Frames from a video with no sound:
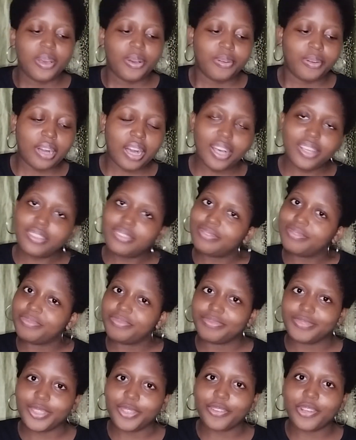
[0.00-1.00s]
Well,
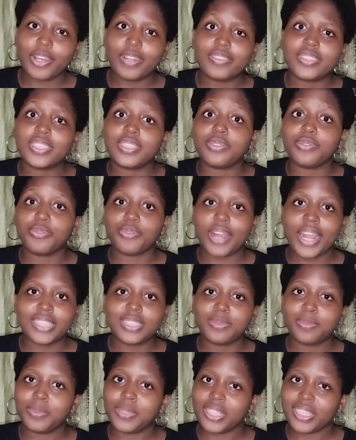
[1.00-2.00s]
you've come to the
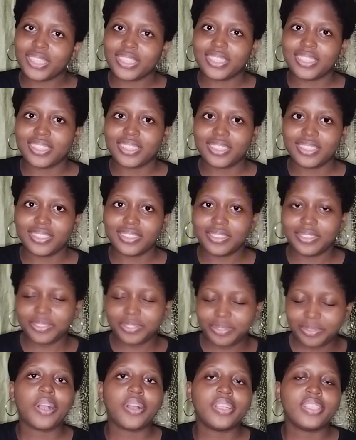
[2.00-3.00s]
right place.
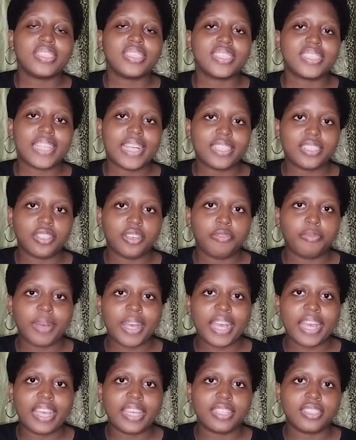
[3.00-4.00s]
We're going to start off
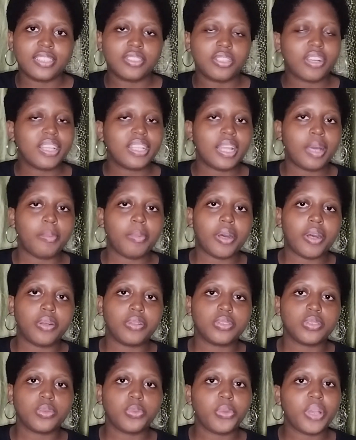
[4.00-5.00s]
by talking
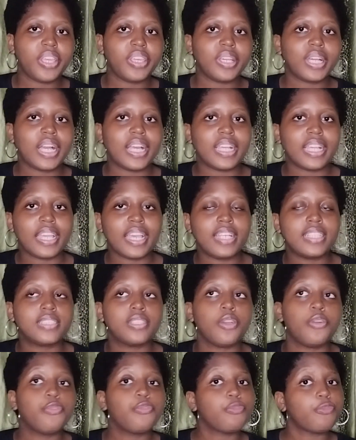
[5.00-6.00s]
about where you can
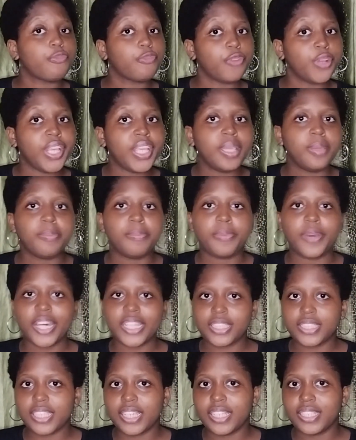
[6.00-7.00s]
get free
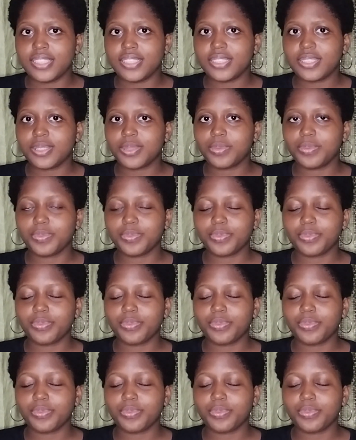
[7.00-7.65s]
patterns.